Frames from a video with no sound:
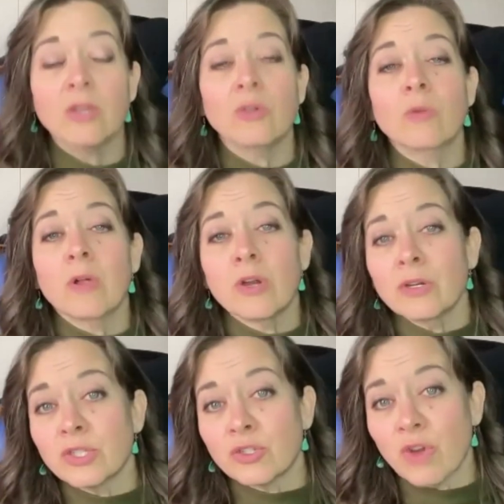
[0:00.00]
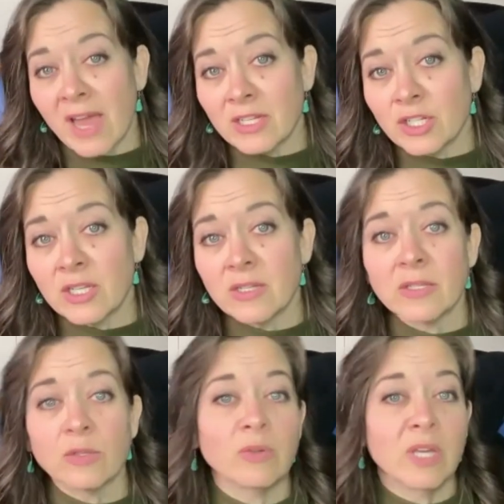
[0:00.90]
You learn
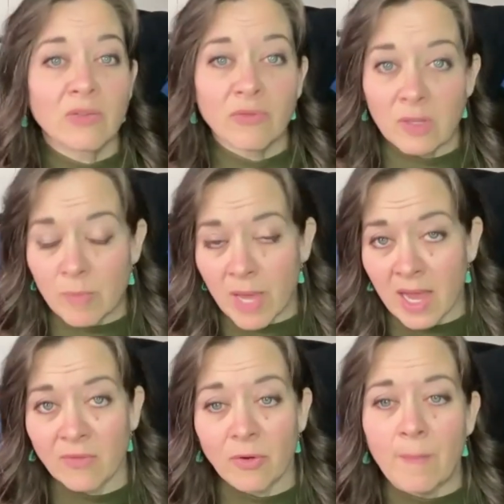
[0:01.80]
strategies, you get feedback